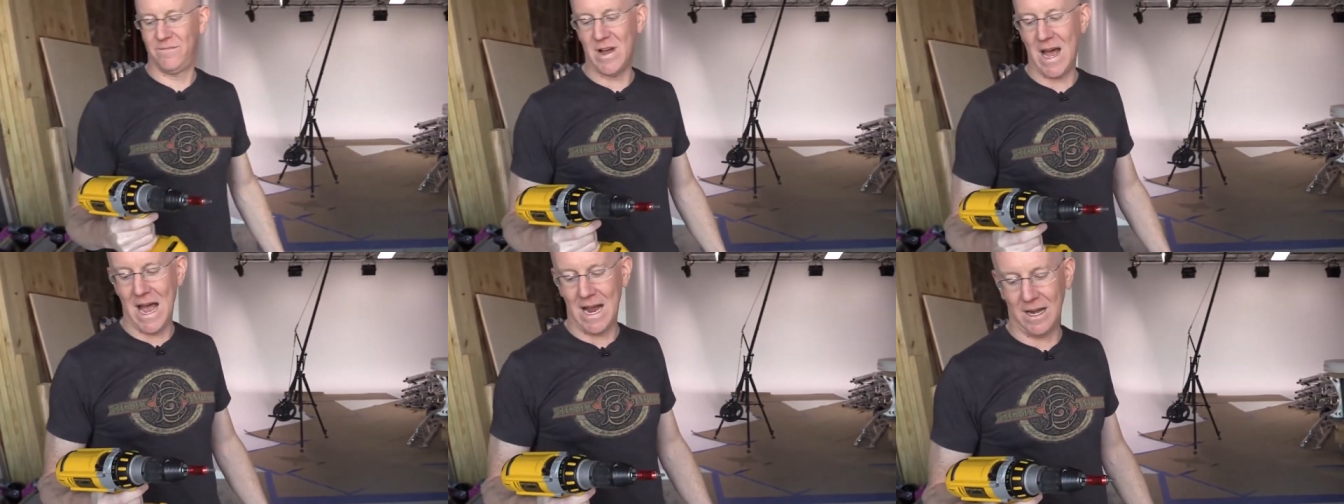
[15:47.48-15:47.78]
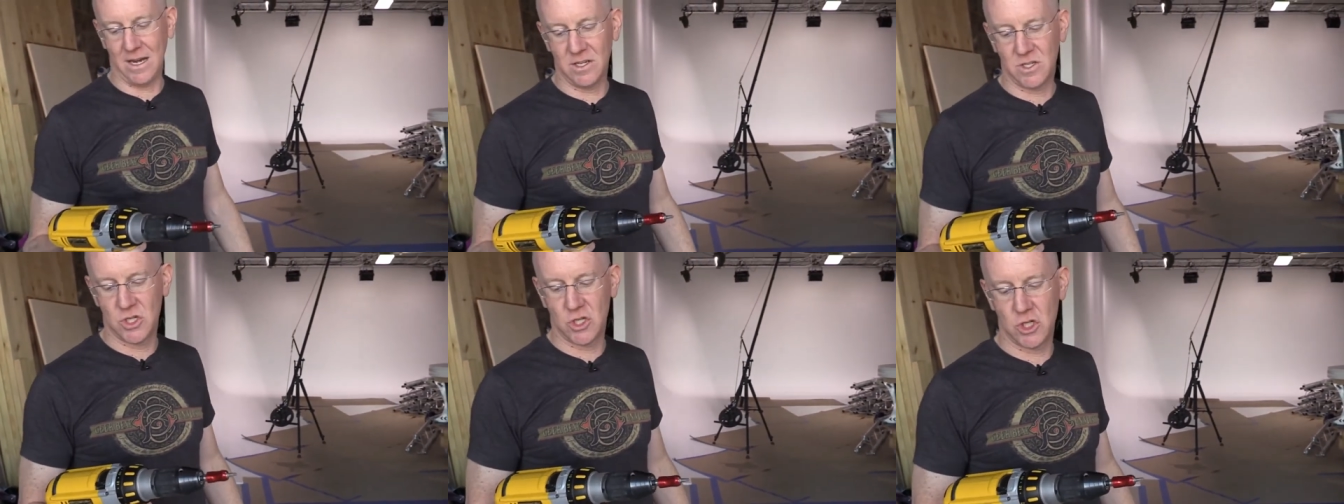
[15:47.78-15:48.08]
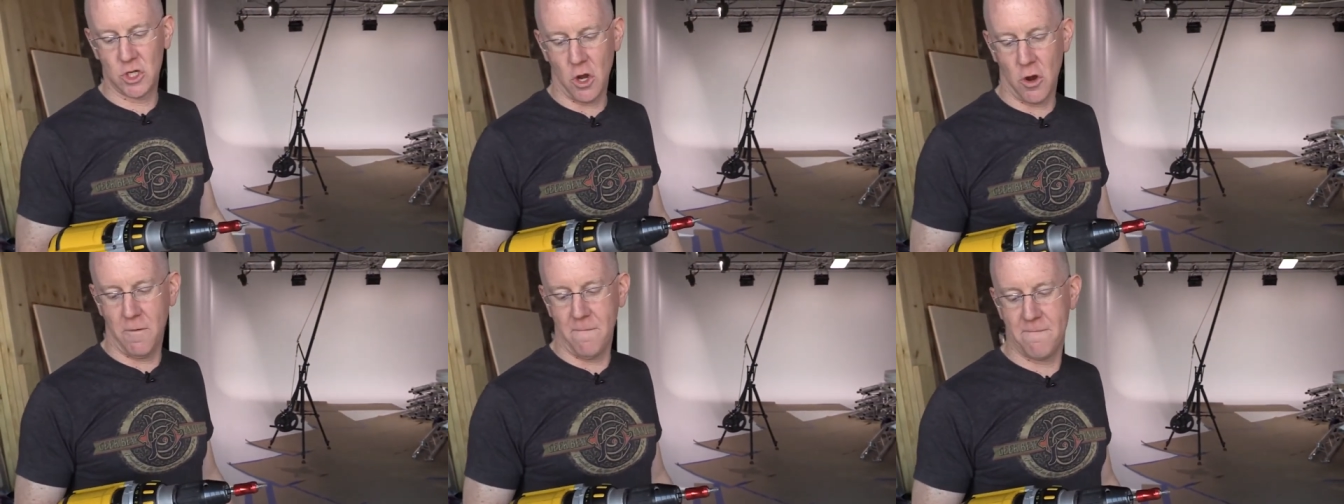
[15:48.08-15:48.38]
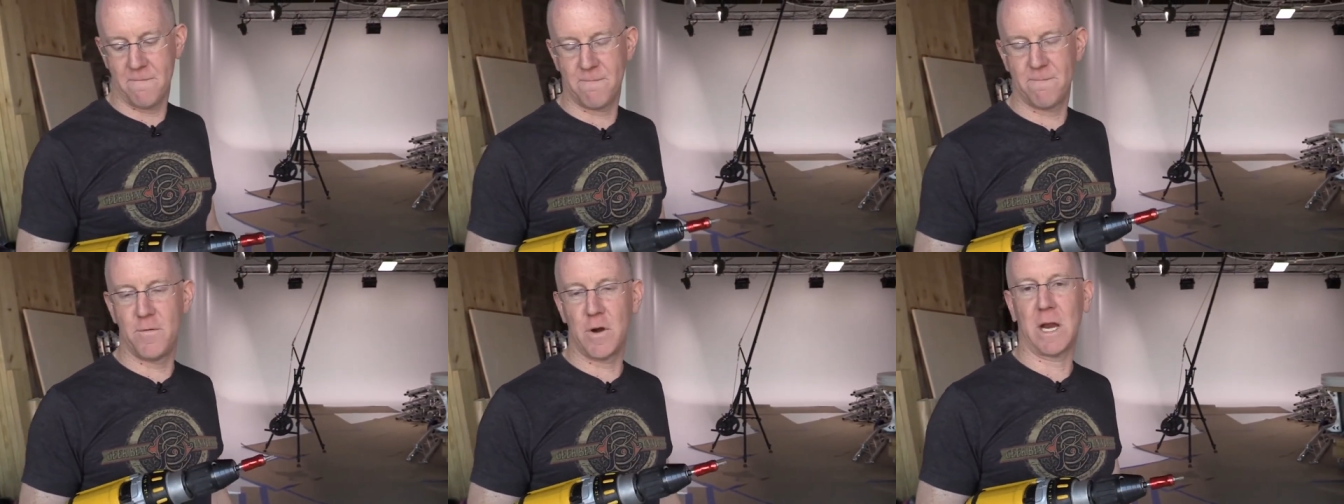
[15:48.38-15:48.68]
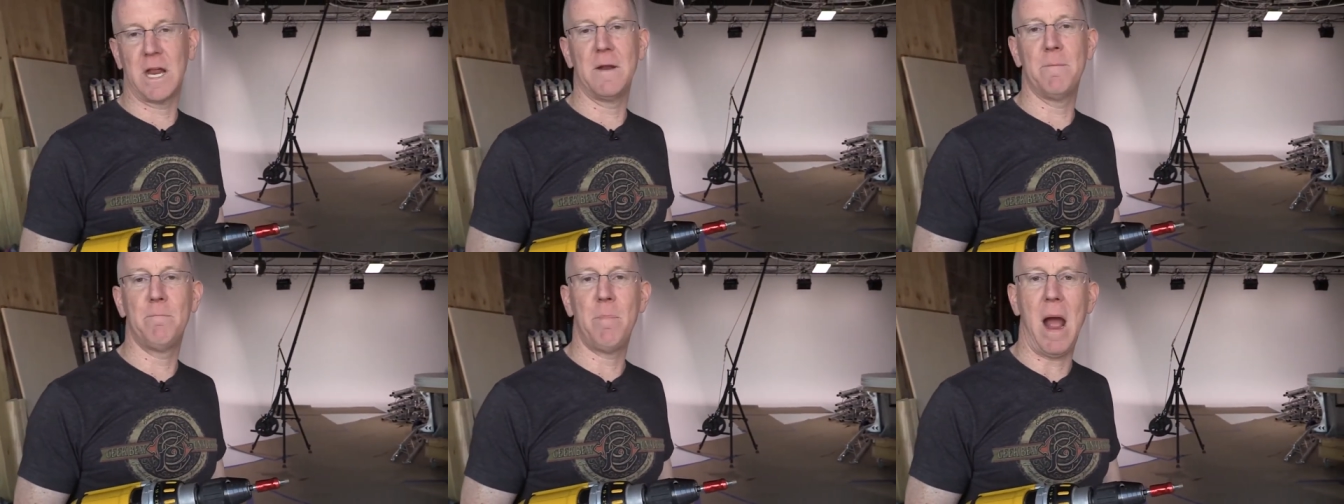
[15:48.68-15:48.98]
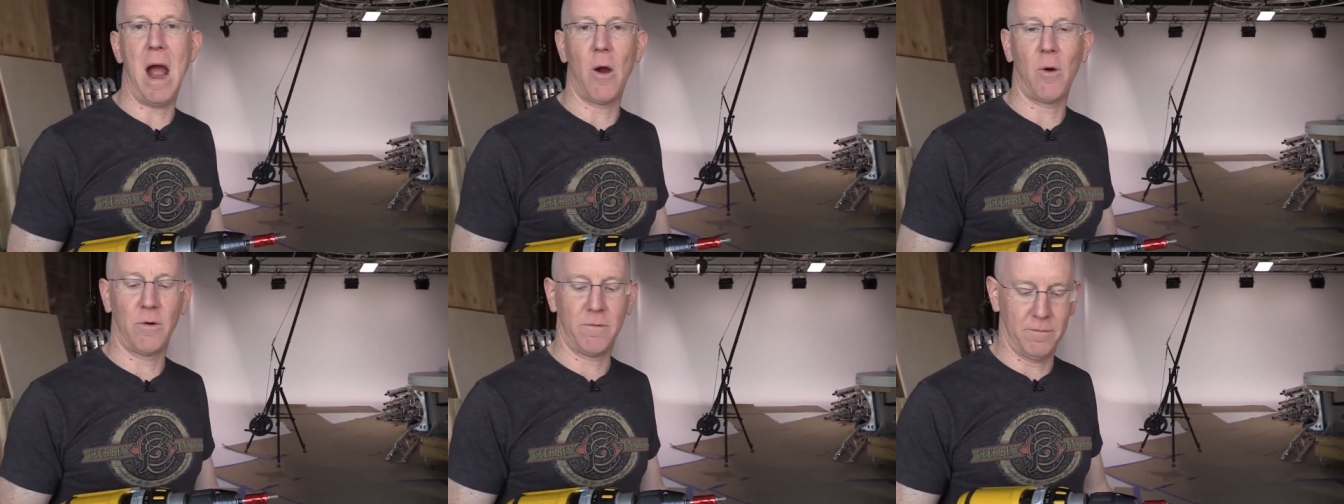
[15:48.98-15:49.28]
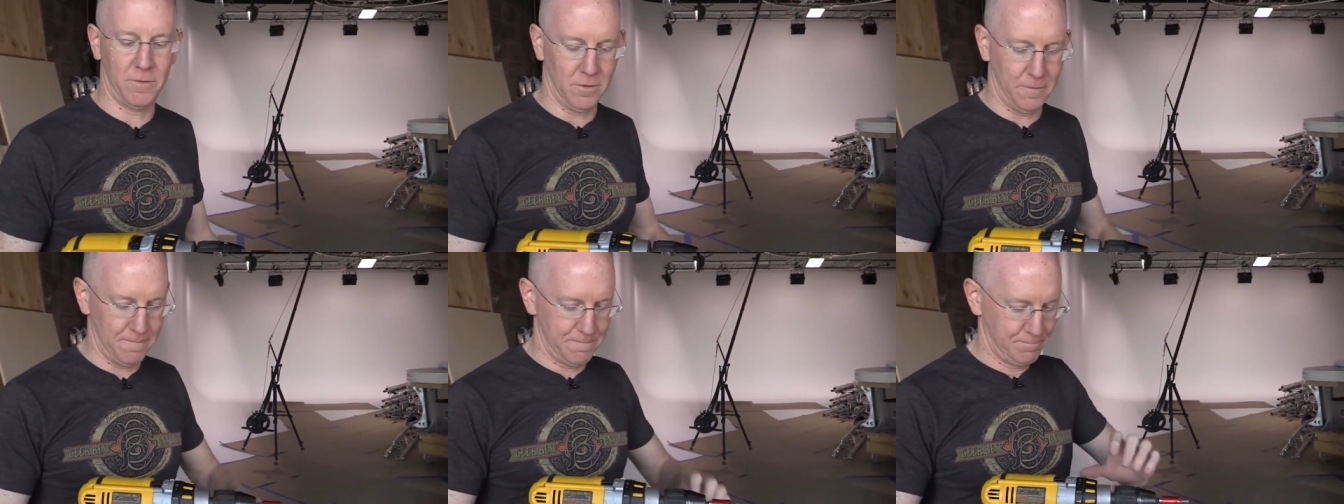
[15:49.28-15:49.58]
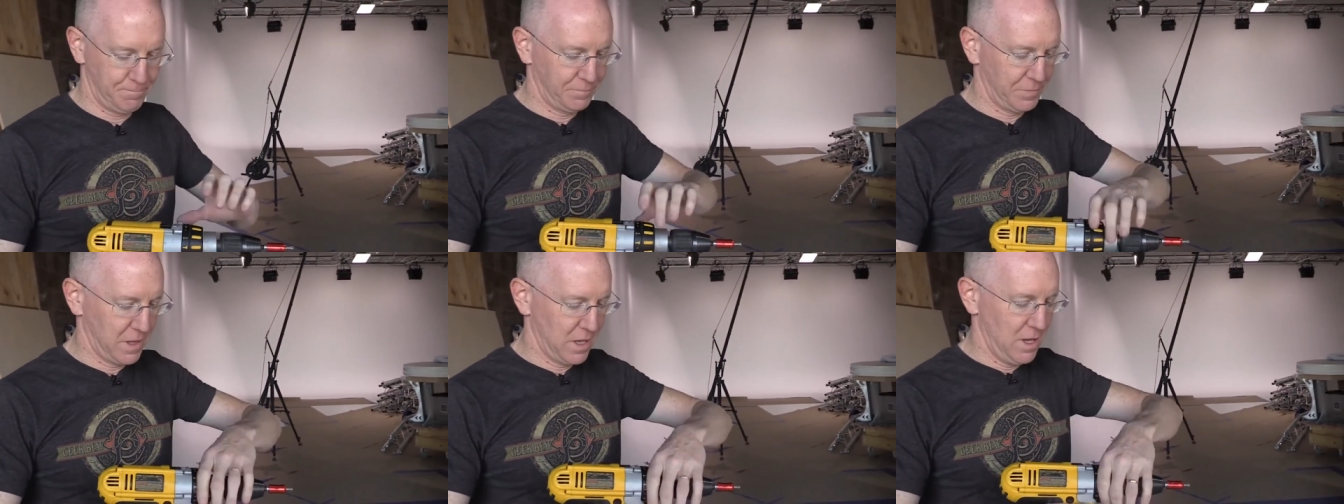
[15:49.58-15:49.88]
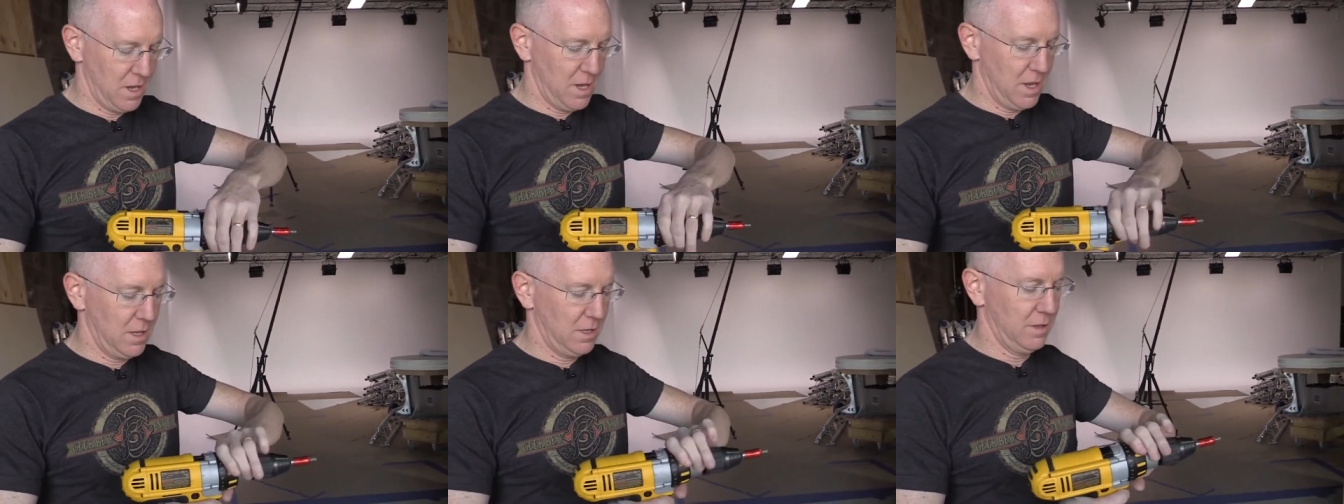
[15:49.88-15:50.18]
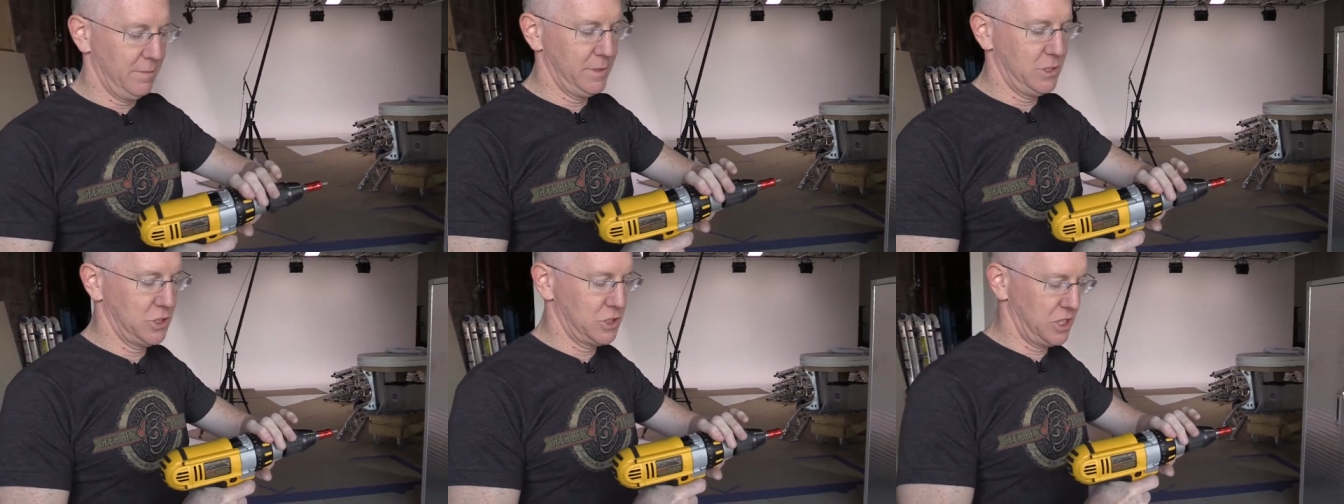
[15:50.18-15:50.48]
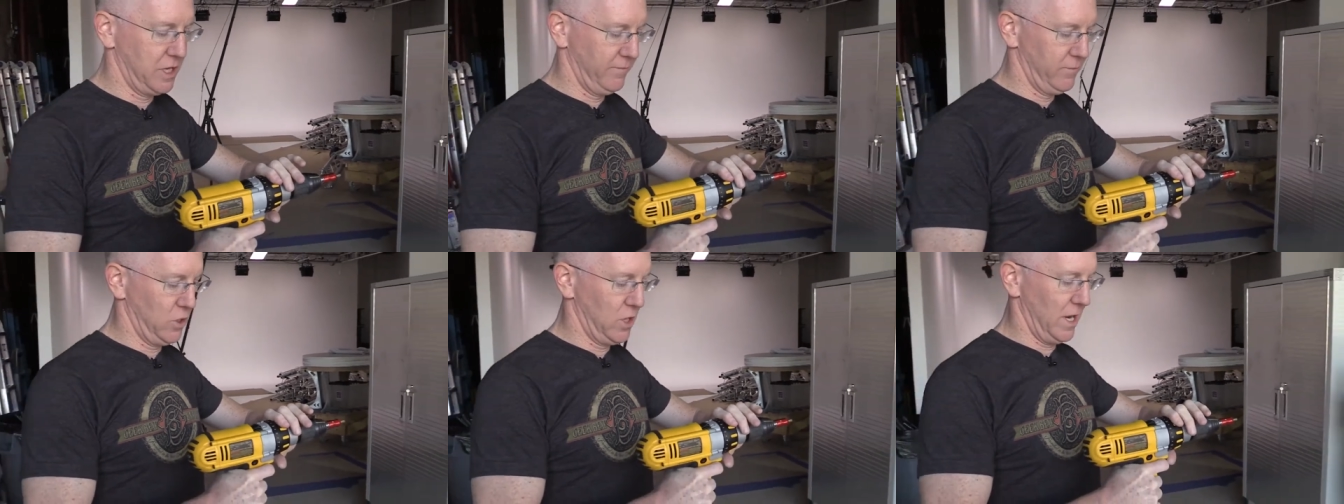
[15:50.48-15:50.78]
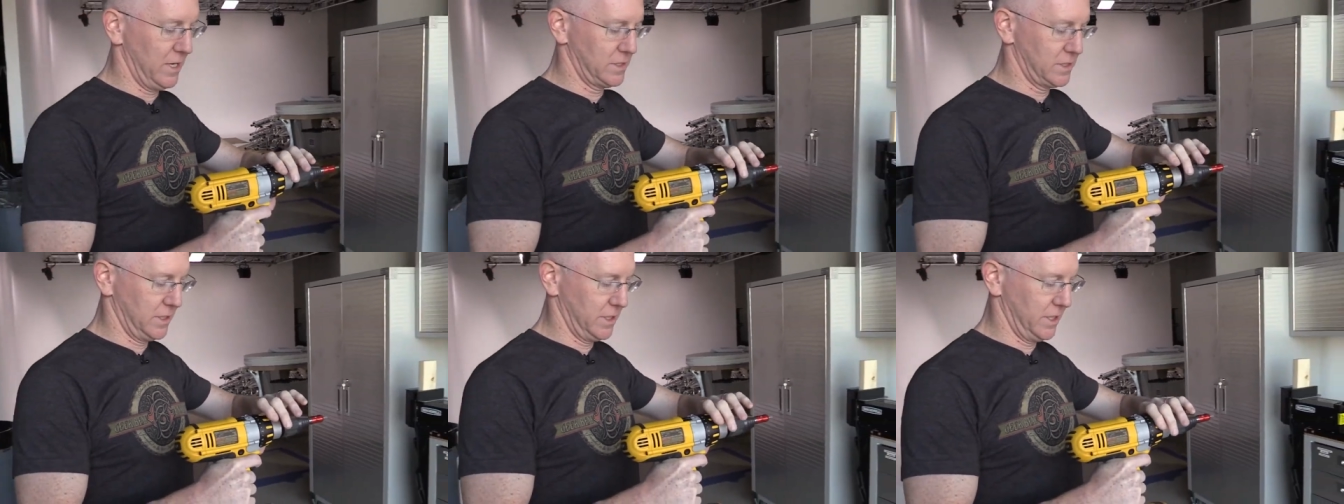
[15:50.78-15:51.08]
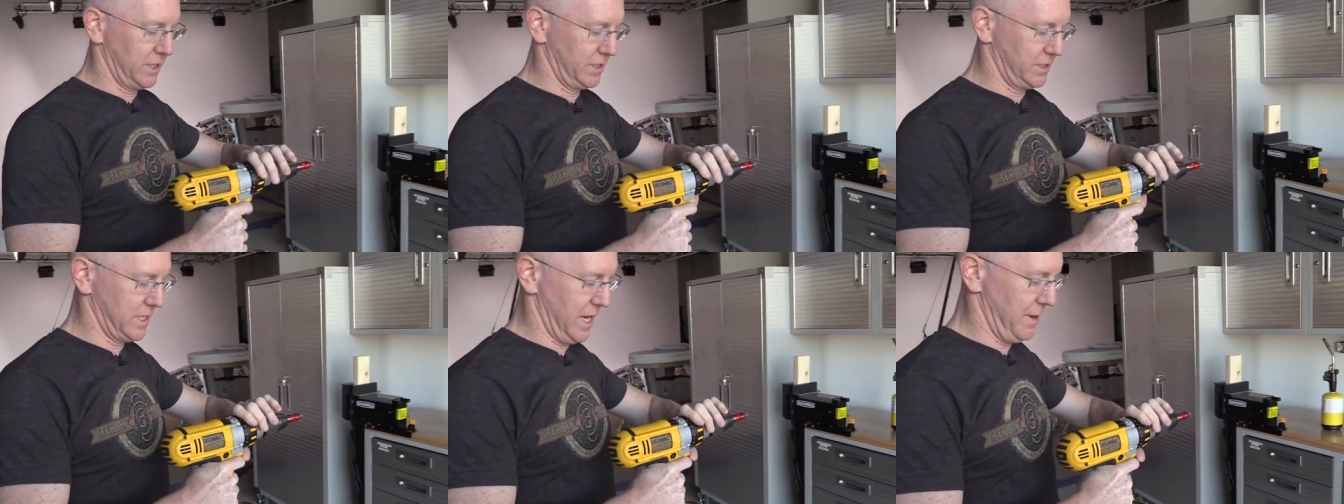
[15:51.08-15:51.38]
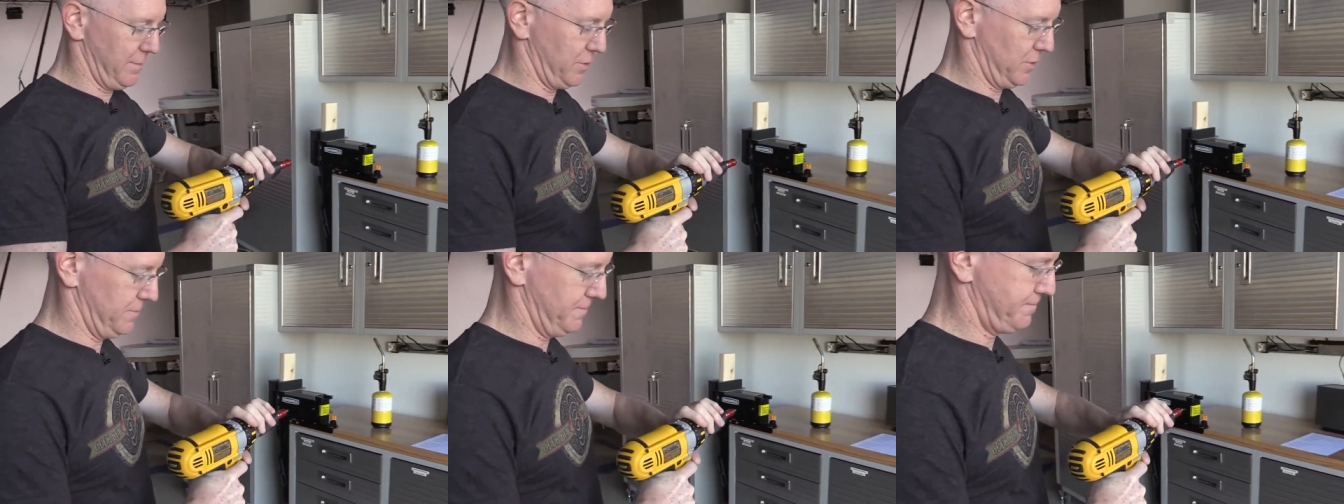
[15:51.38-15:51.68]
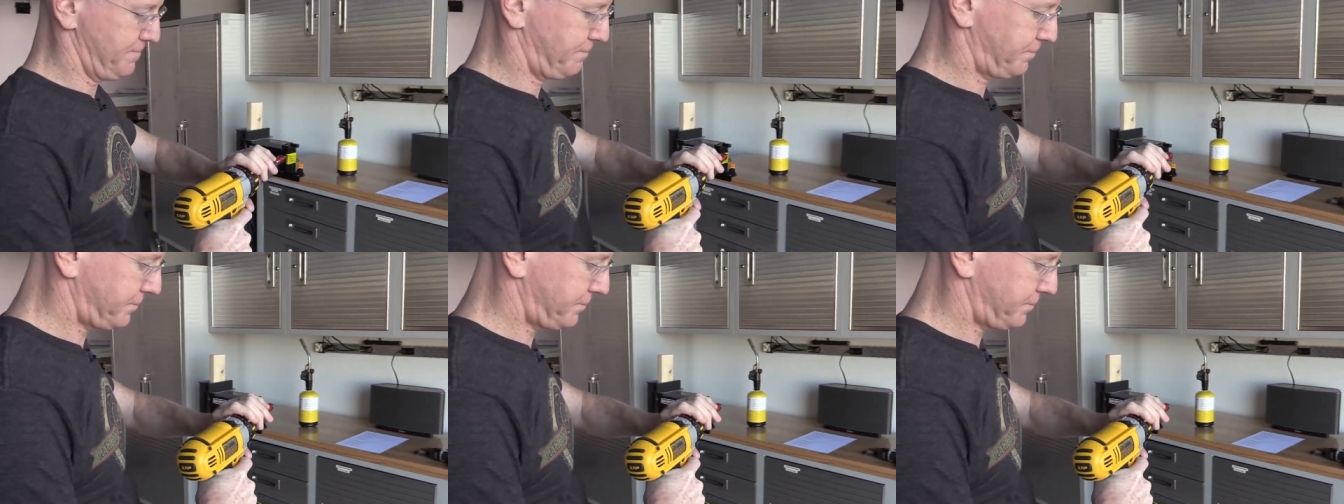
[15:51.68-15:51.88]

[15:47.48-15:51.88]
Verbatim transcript: fact, it's so freaking powerful. Let me just give you guys a little example.